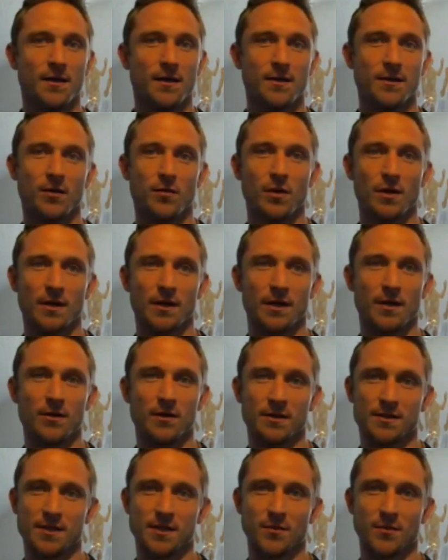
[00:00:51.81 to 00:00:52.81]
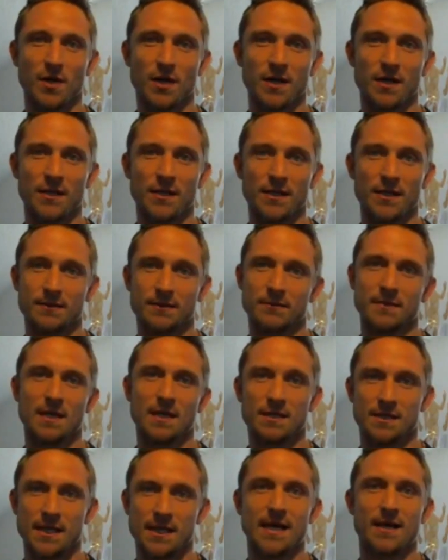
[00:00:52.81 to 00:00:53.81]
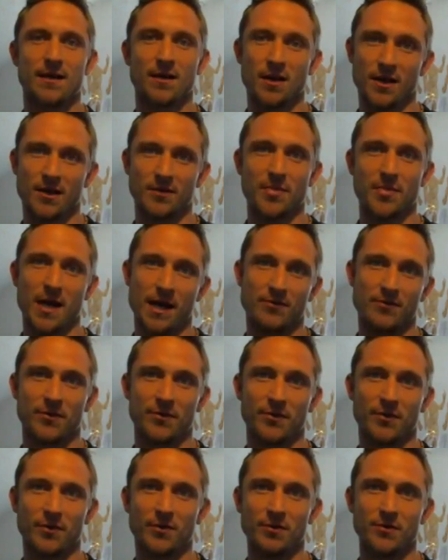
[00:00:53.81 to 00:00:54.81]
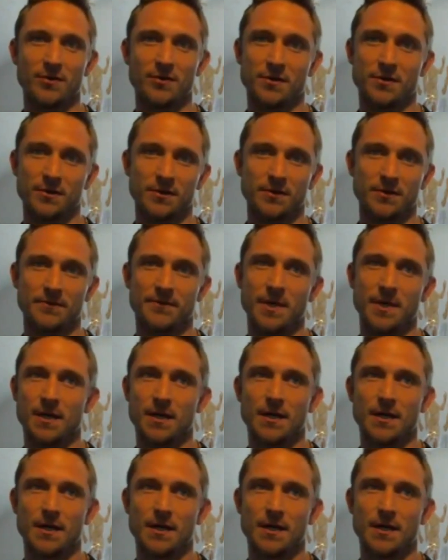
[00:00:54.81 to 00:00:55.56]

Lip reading: Don't want to go to somebody that has had a lot of bad referrals, and